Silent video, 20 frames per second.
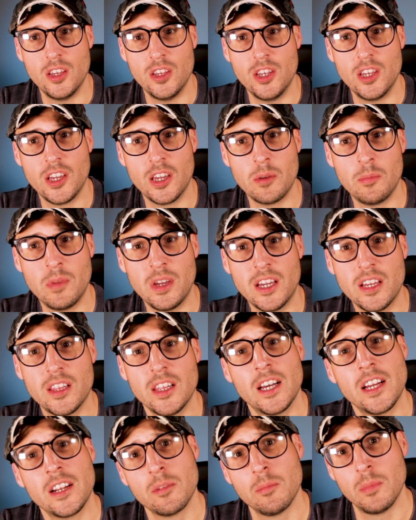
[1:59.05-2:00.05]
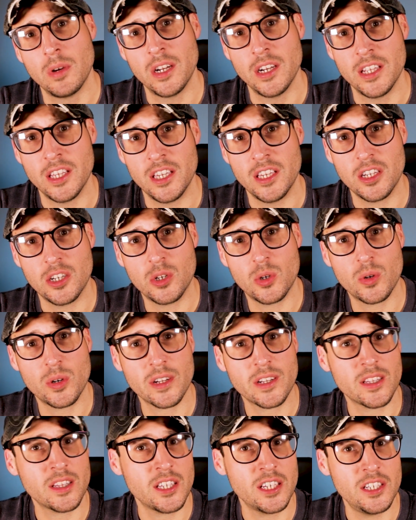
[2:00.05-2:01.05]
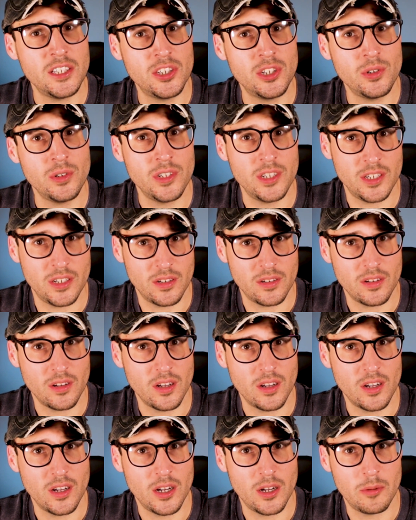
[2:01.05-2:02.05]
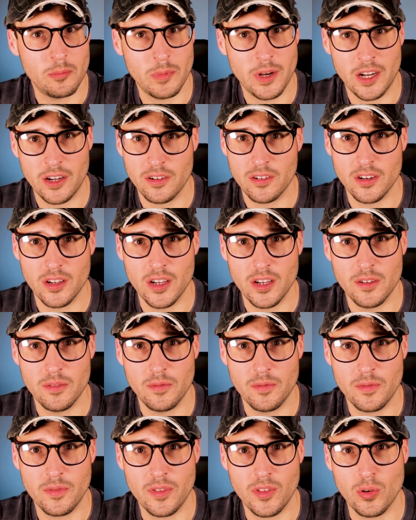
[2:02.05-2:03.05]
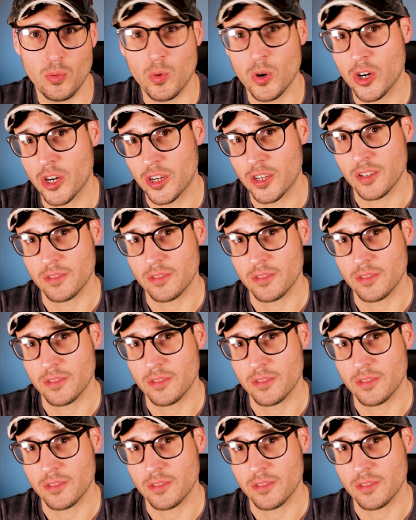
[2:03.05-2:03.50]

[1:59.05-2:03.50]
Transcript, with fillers: you can make a lot of money quickly doing amount of the work.